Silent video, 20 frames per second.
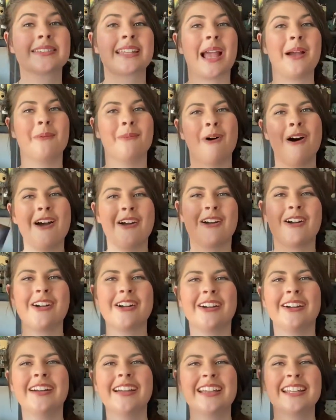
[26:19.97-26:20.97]
I want
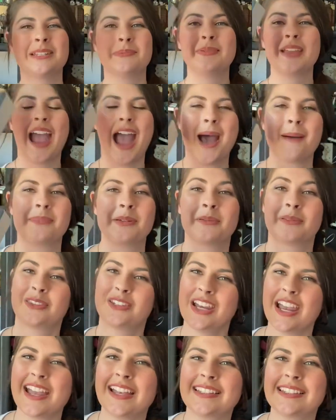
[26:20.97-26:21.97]
her to be happy with
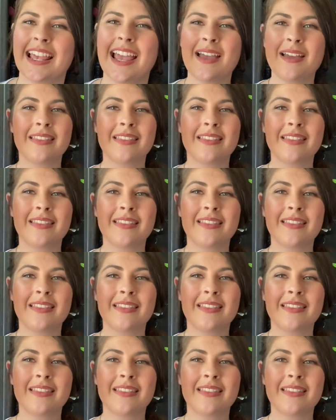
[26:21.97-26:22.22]
Jace,